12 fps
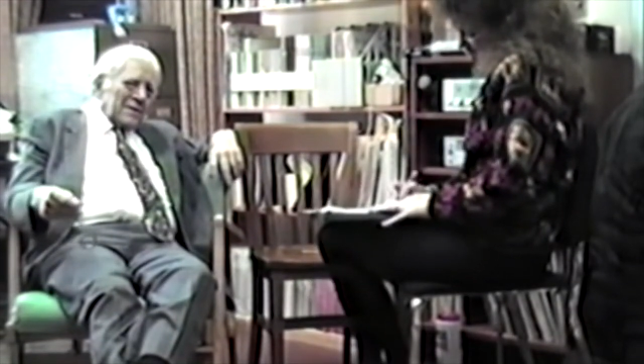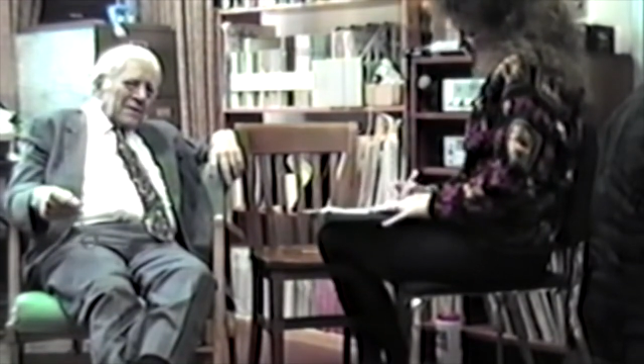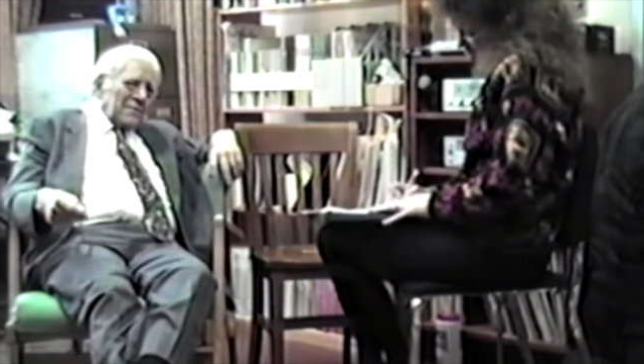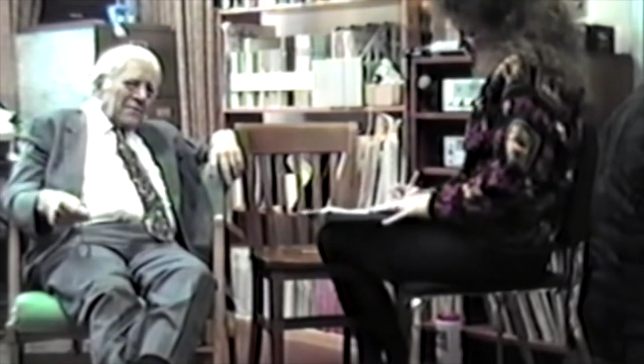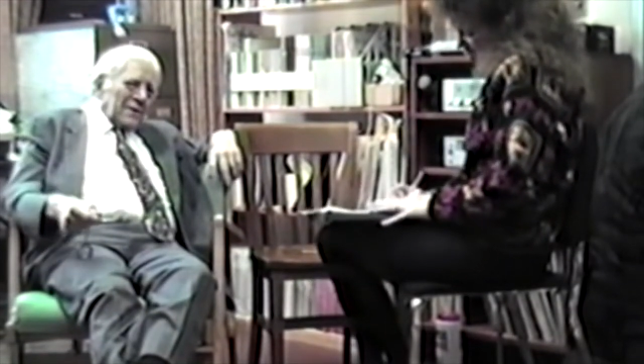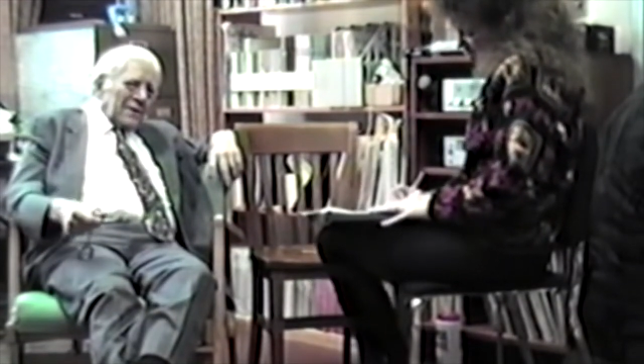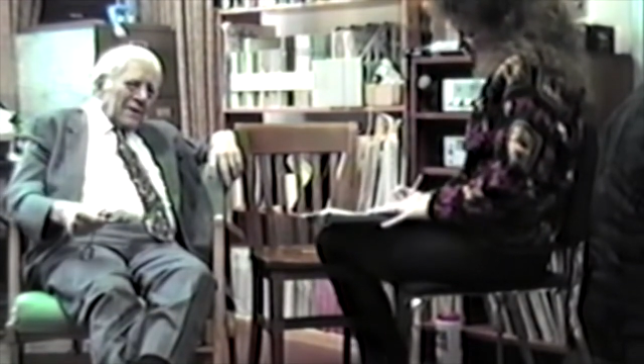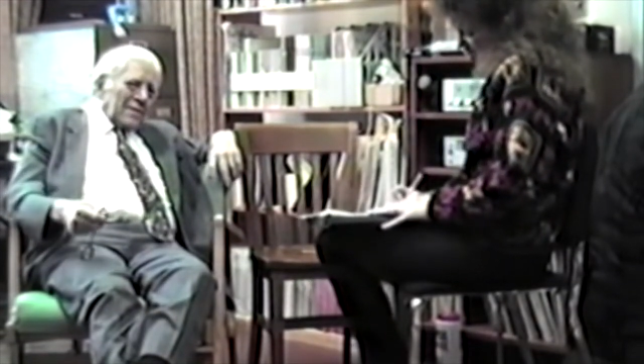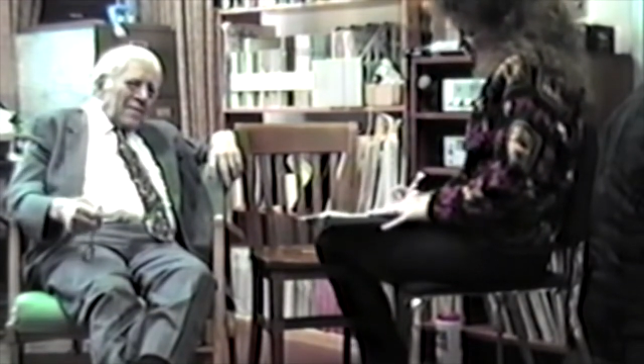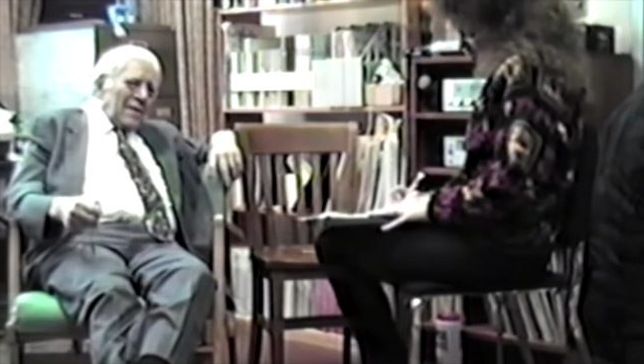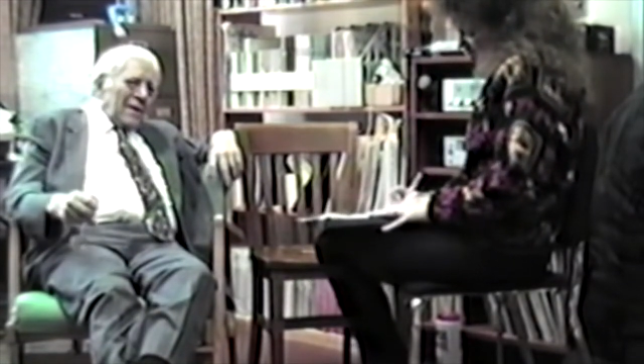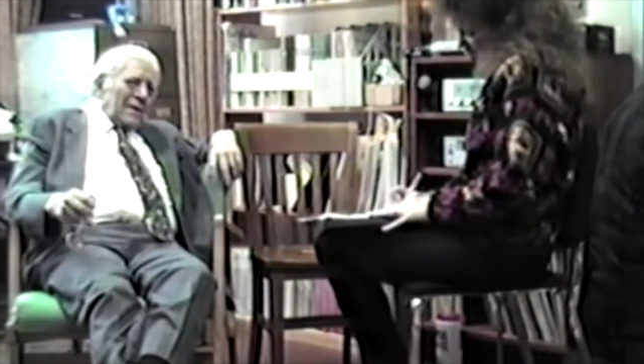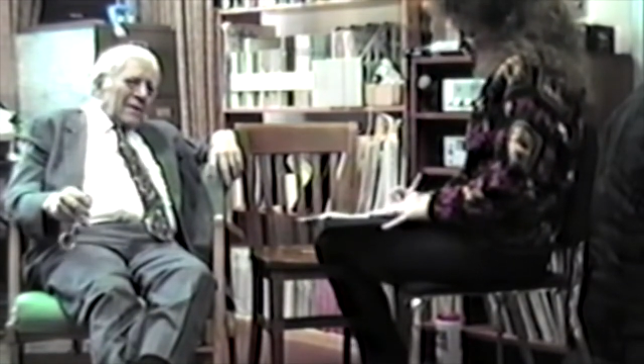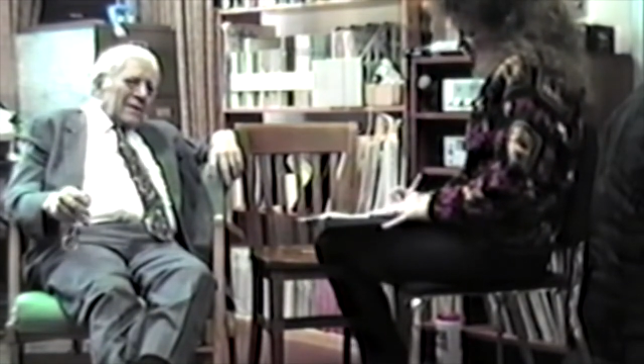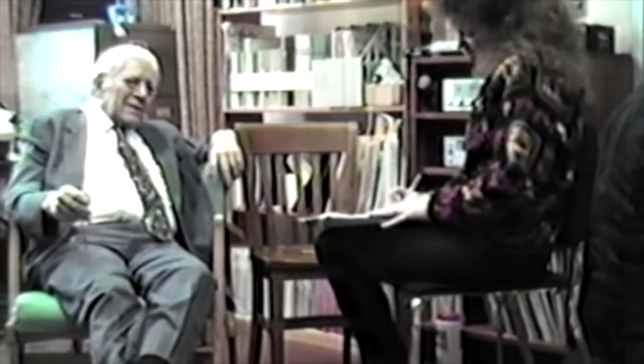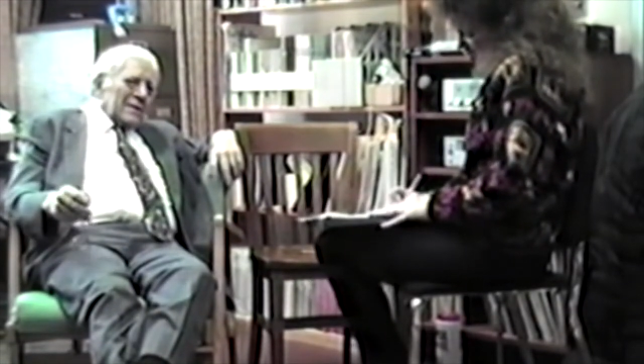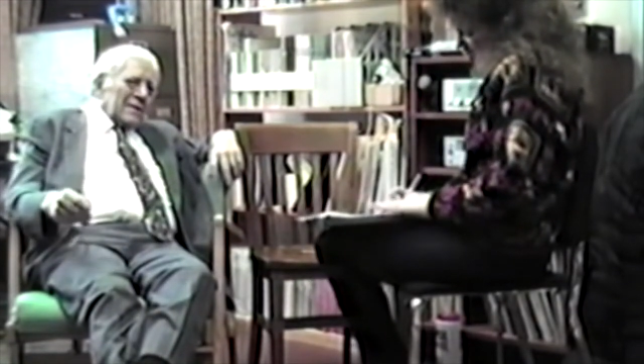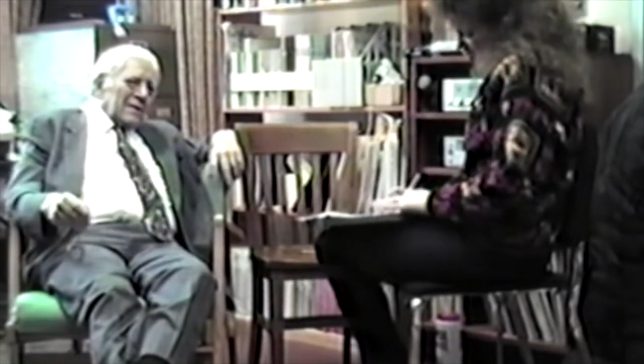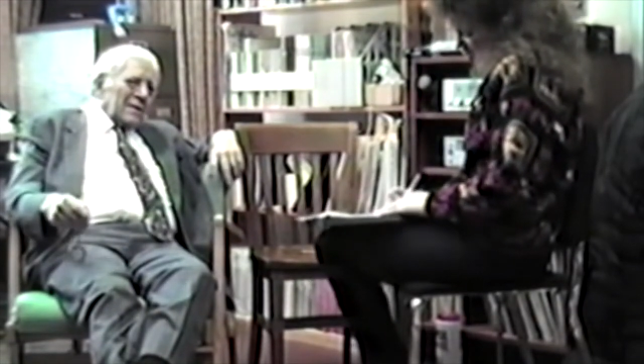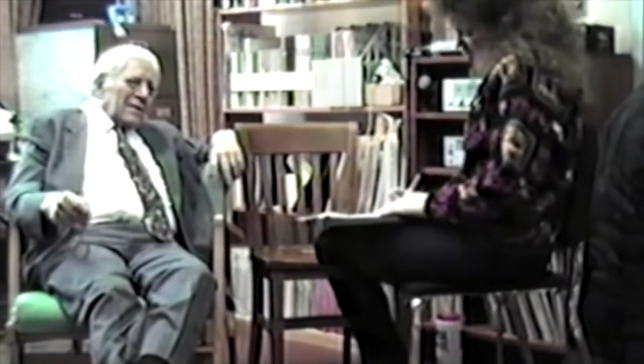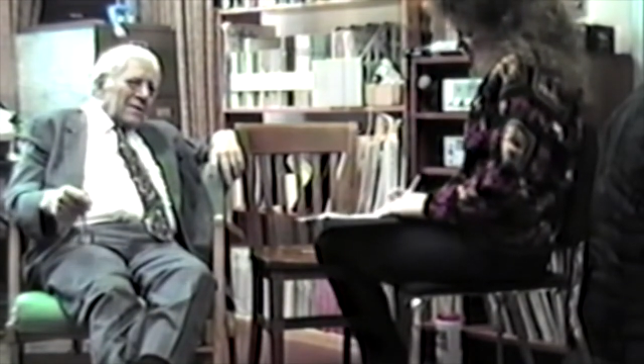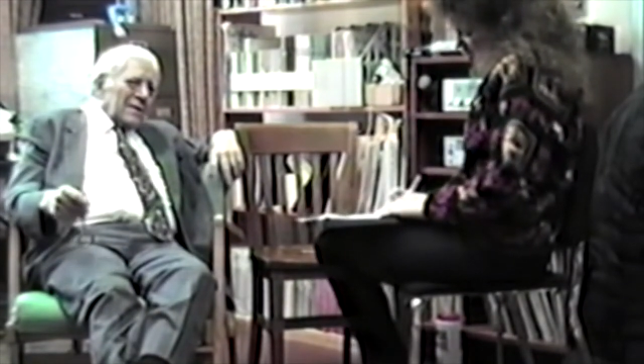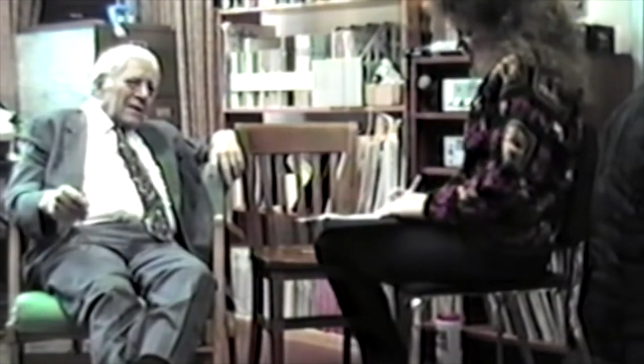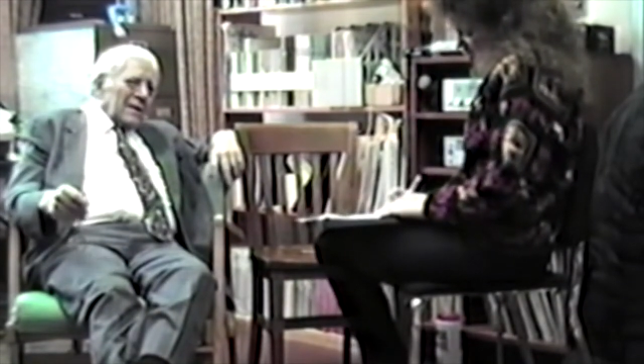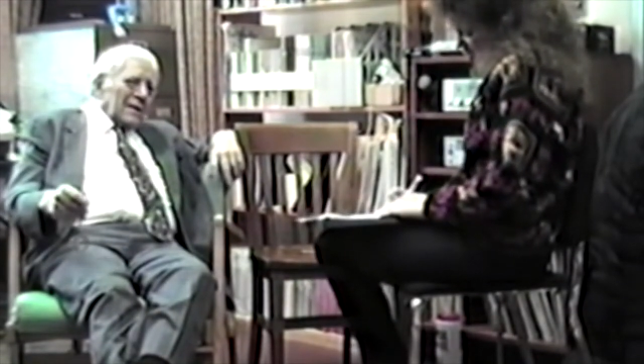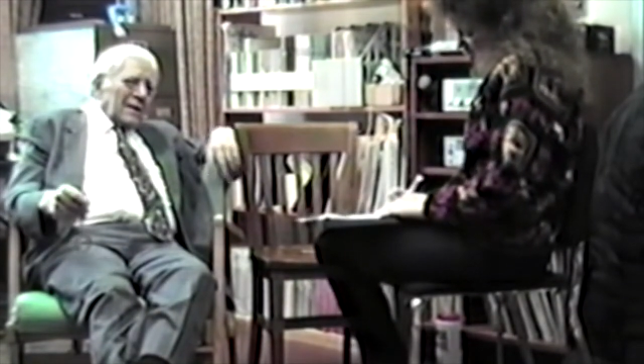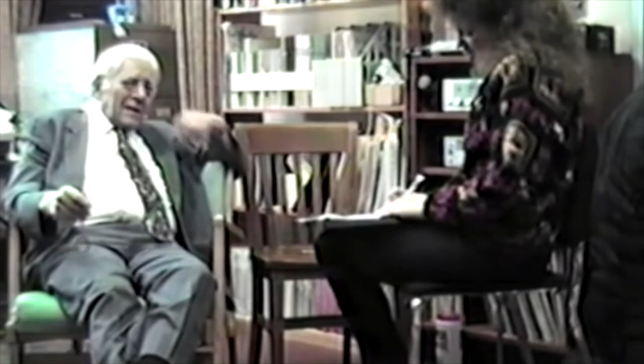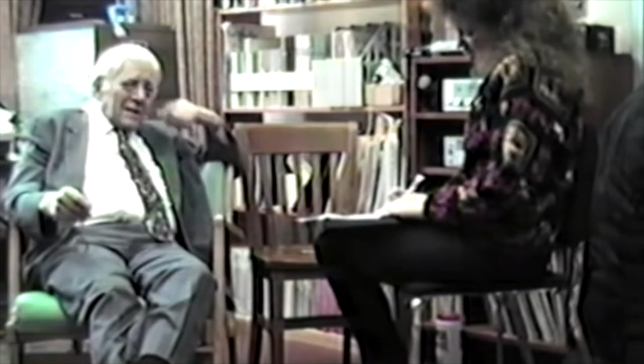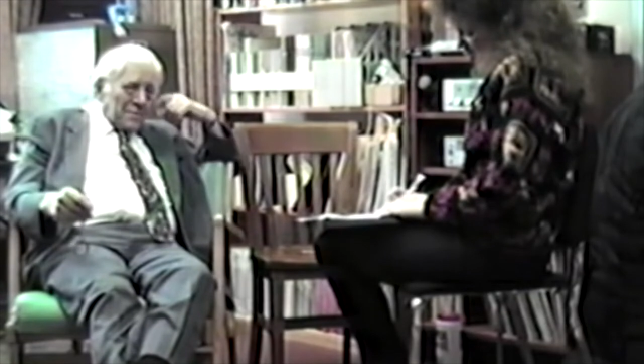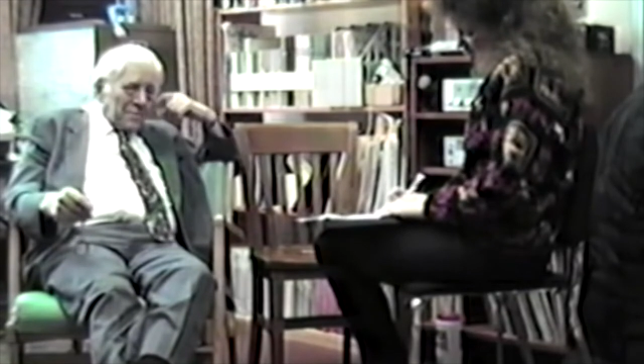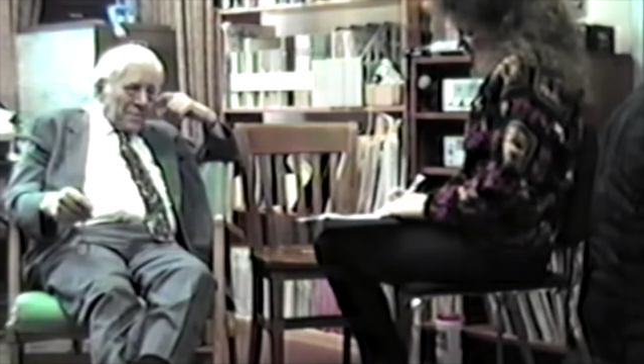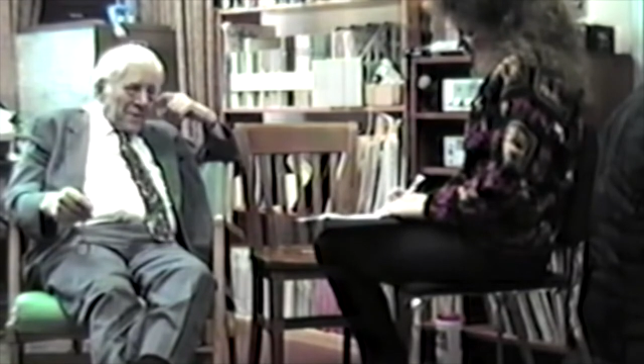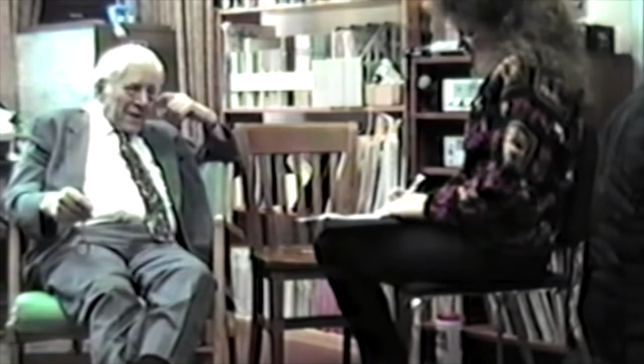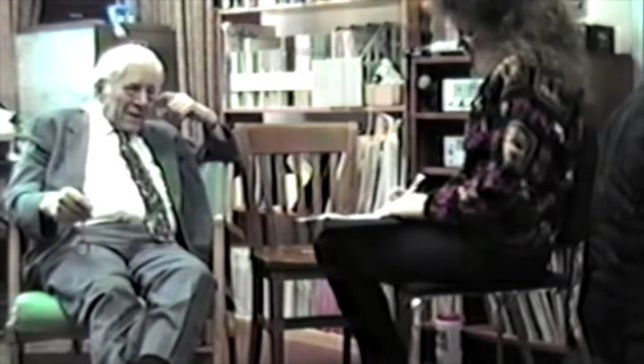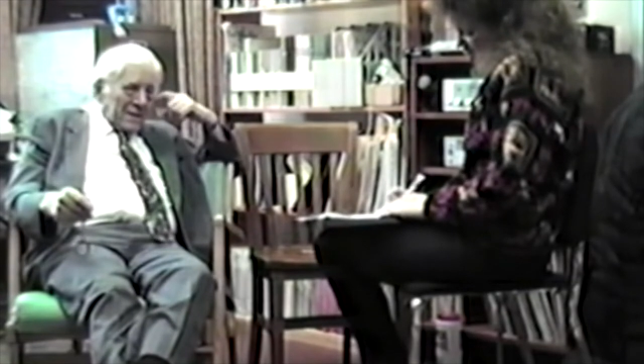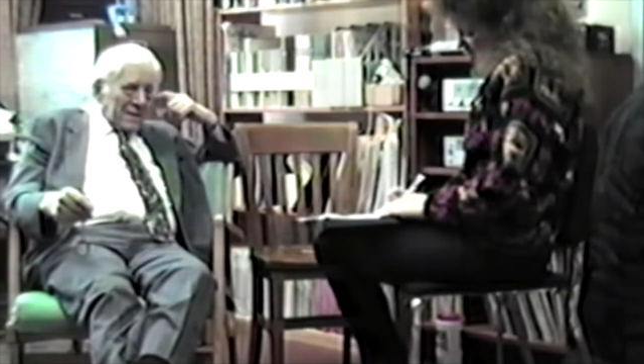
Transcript: so forth. You see, the learning aspect